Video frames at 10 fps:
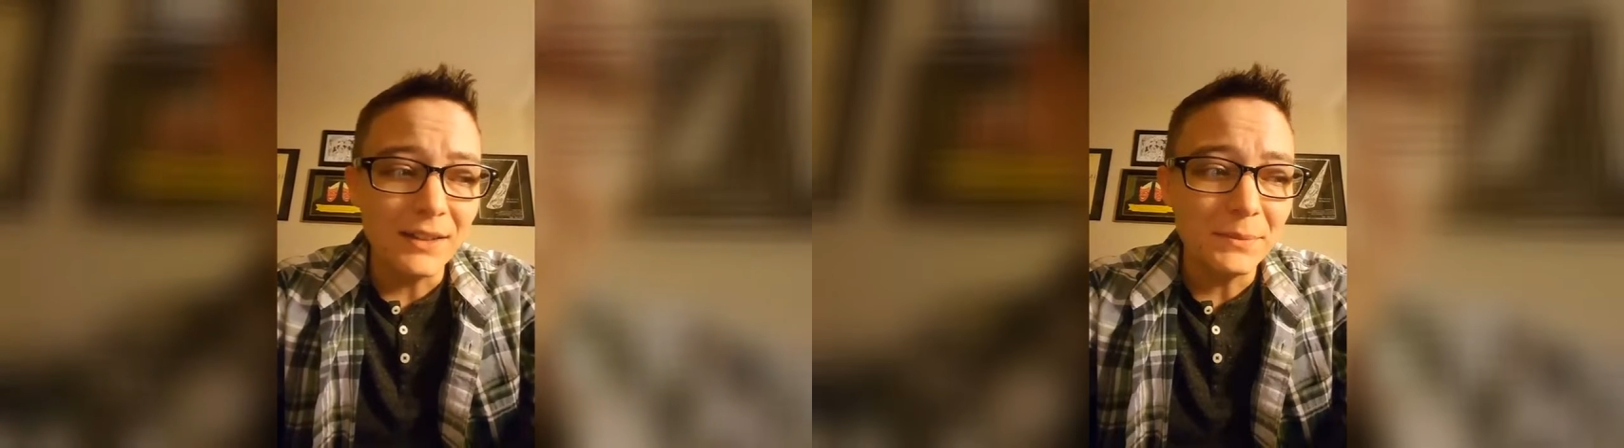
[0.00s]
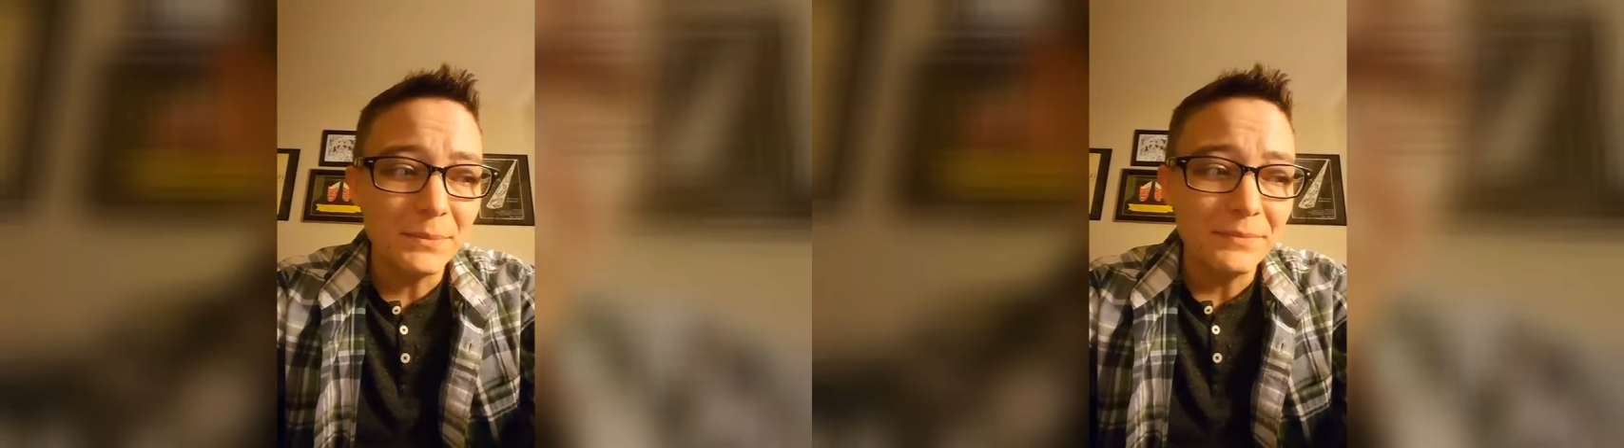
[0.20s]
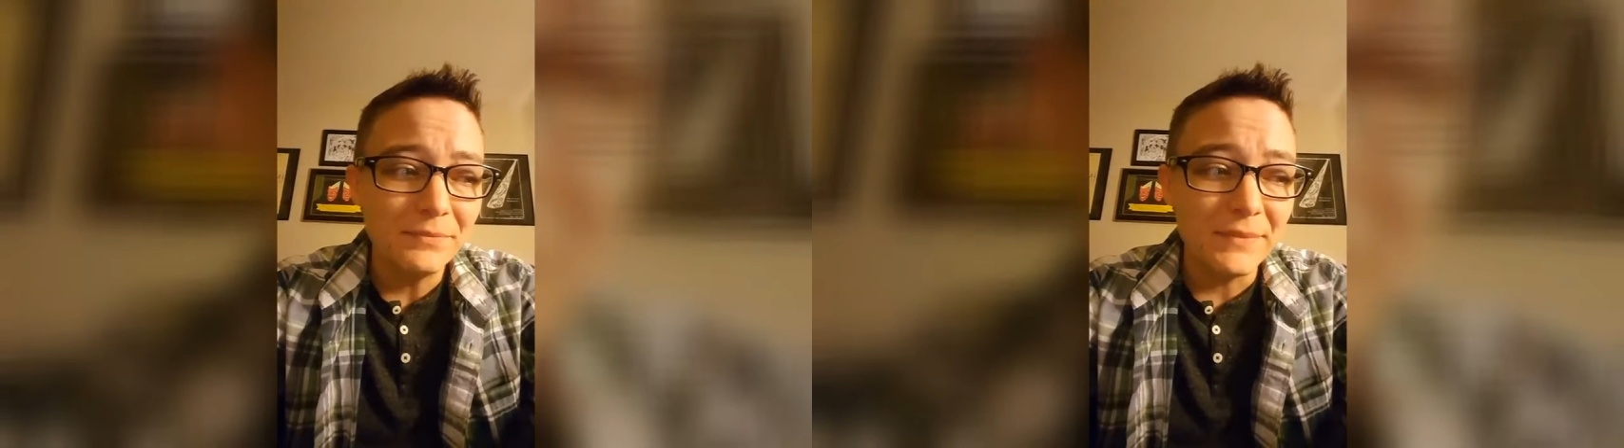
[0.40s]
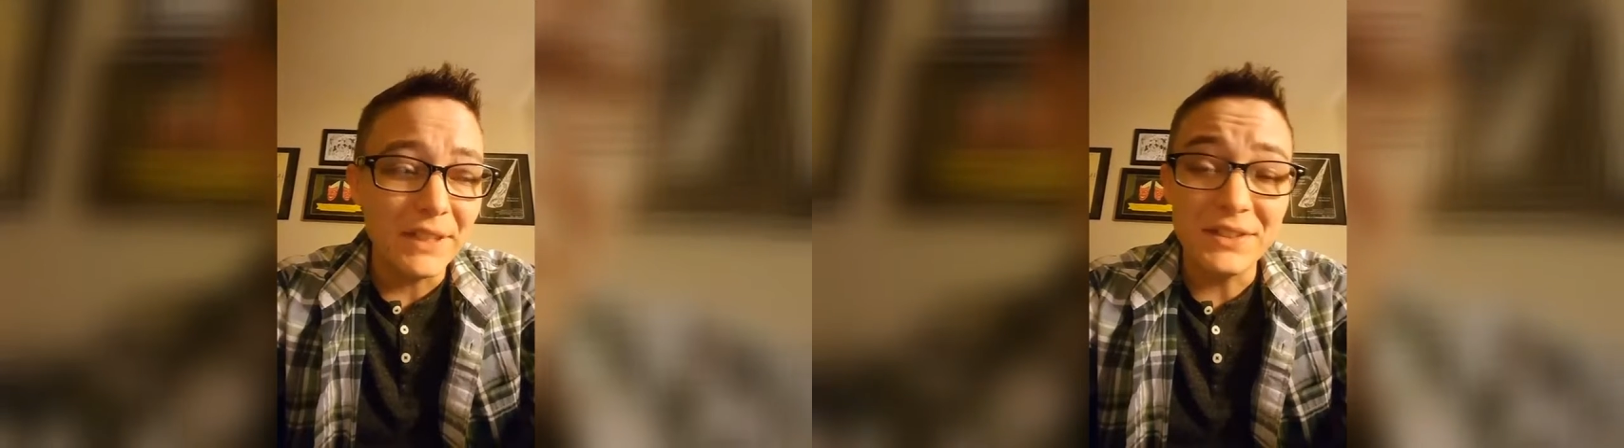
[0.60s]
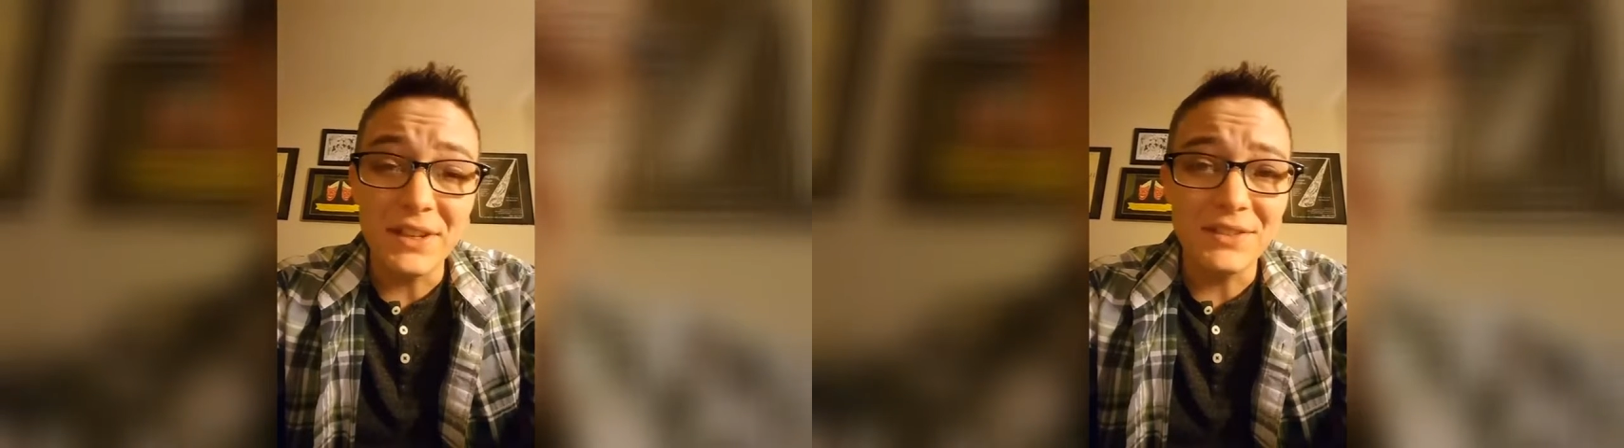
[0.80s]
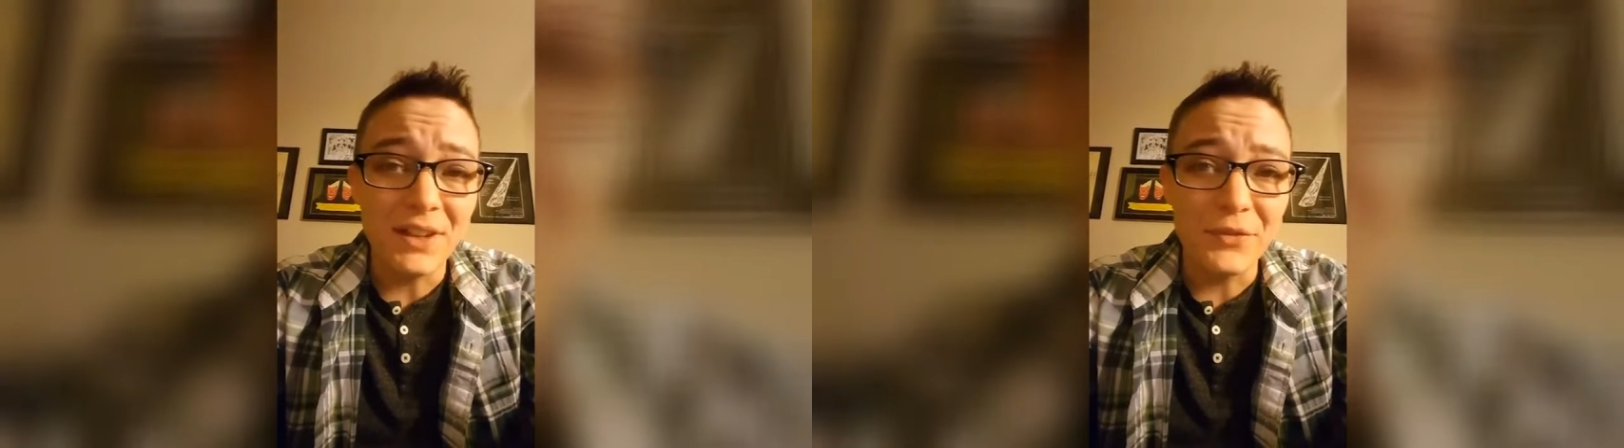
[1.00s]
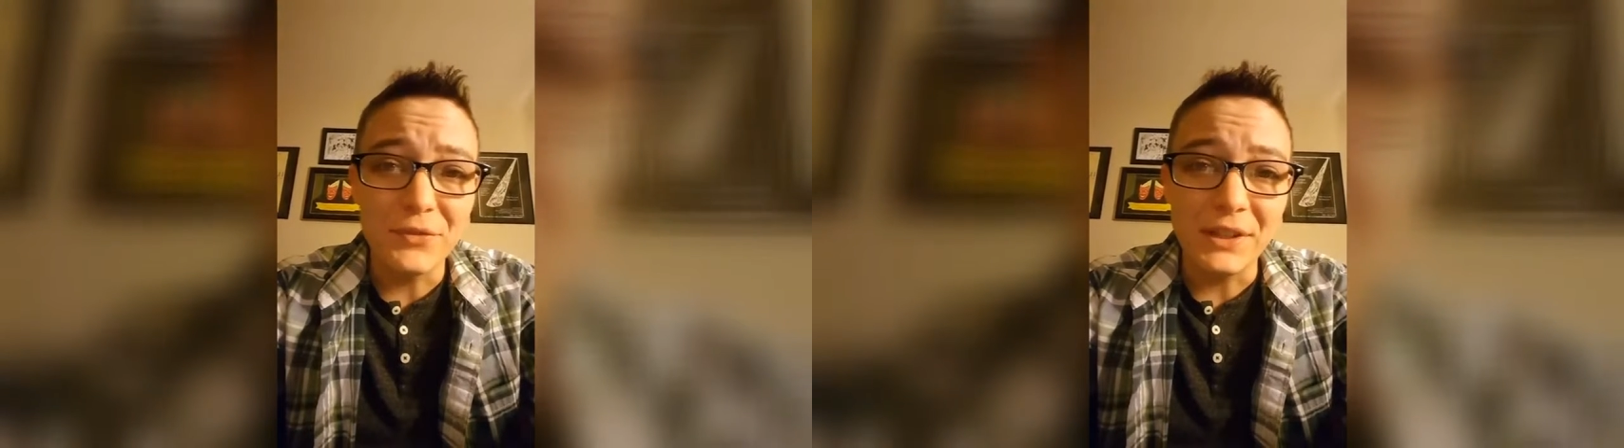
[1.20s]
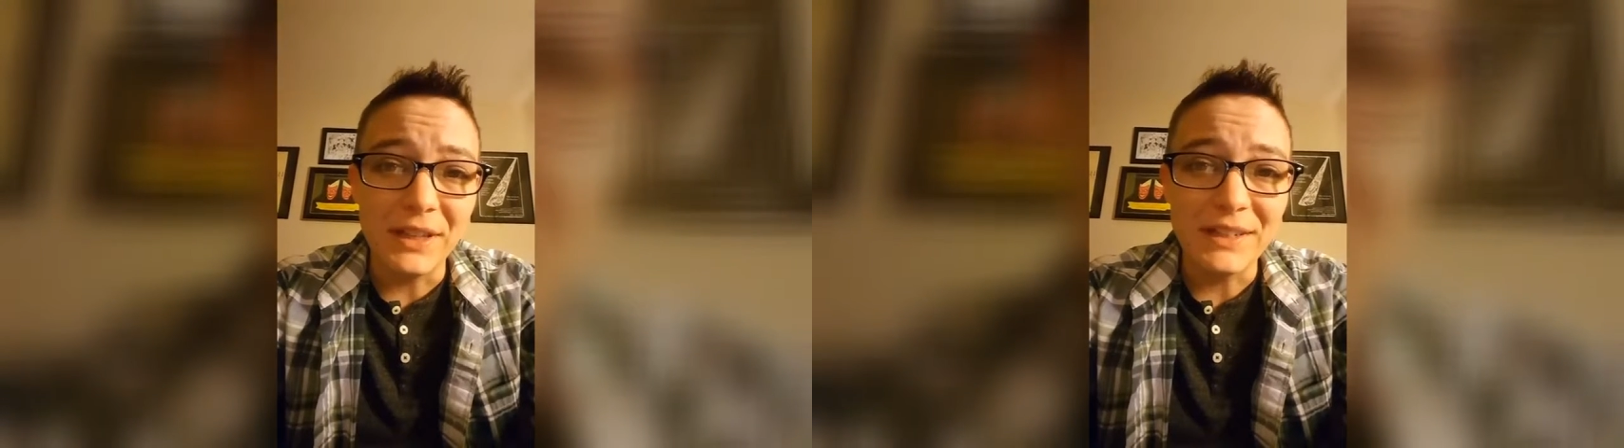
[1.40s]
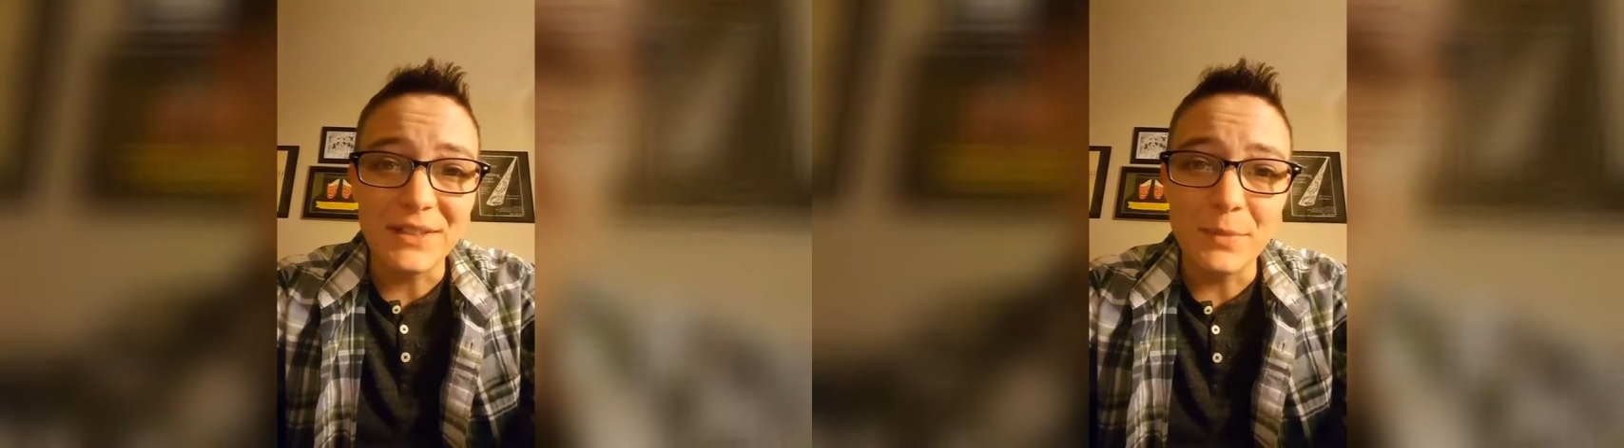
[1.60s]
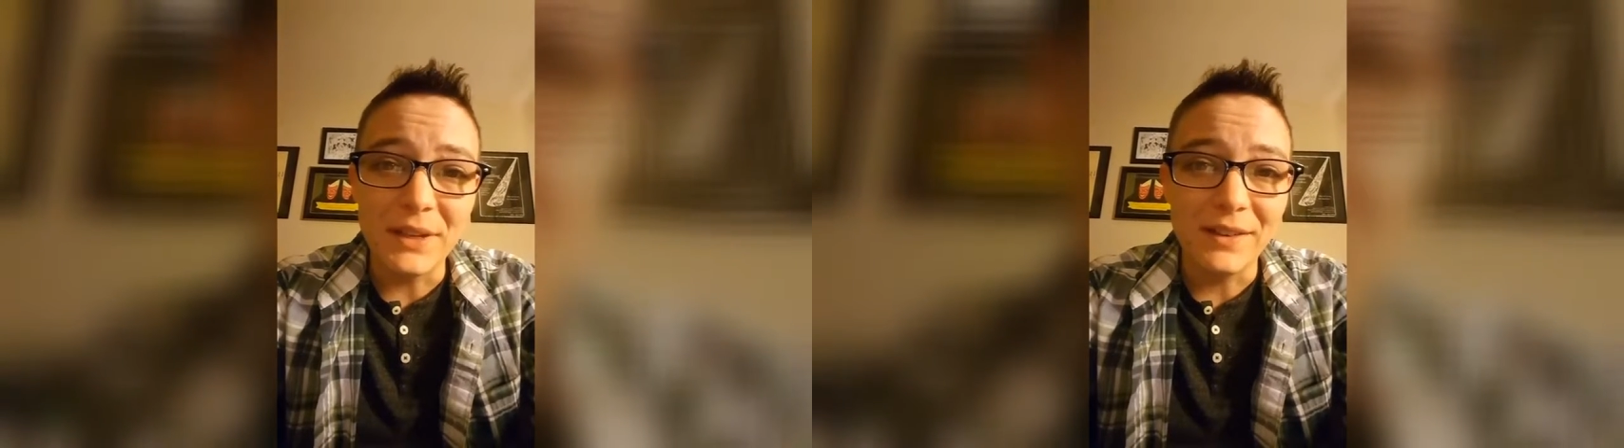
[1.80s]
for surgical intervention for tumors,